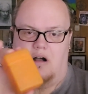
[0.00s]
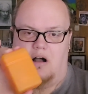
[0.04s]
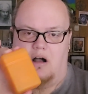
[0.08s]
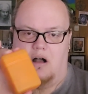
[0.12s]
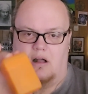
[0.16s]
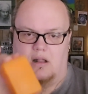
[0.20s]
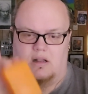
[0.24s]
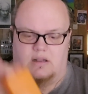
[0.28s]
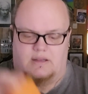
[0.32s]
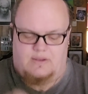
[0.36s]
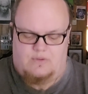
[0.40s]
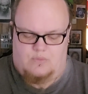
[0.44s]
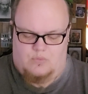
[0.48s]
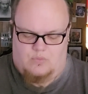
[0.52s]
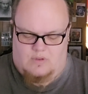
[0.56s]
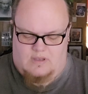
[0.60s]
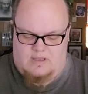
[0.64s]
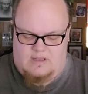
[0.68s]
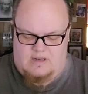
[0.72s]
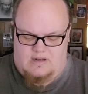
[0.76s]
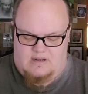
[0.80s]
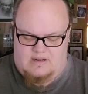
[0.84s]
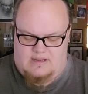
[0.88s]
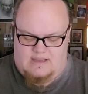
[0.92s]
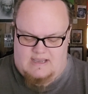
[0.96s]
all in
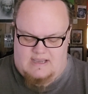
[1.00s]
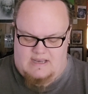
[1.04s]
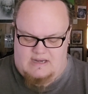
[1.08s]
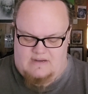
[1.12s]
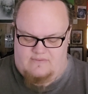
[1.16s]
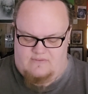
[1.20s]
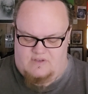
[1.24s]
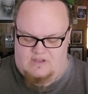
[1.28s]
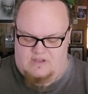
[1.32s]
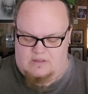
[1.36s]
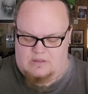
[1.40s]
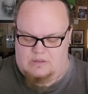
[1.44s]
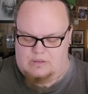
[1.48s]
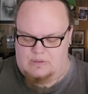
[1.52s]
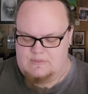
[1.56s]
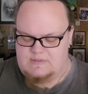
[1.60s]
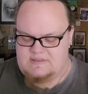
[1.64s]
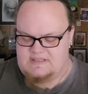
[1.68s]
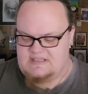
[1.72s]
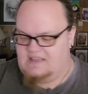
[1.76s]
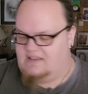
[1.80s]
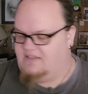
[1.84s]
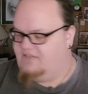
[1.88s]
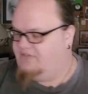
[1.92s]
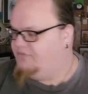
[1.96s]
one, kind of
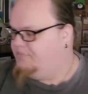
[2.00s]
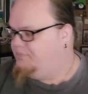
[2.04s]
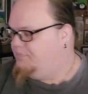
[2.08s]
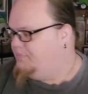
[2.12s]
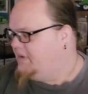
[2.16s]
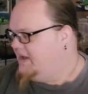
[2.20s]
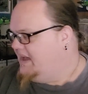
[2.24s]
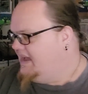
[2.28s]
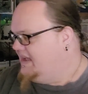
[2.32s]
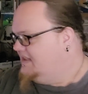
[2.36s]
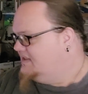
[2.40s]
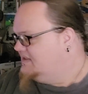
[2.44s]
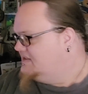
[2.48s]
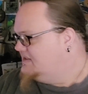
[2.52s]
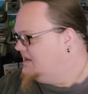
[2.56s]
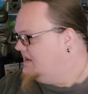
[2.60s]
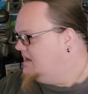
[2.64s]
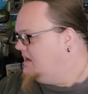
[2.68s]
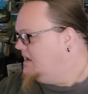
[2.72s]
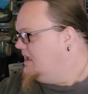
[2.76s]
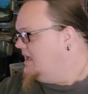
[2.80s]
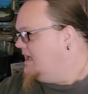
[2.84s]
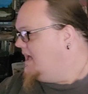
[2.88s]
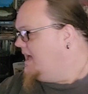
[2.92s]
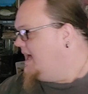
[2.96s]
inclusive, but
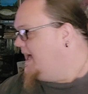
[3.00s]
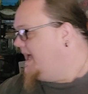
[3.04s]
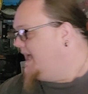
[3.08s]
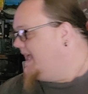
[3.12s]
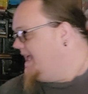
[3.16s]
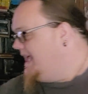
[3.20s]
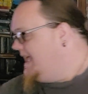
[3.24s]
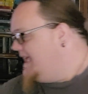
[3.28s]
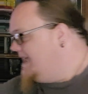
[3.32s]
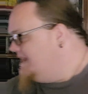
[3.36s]
I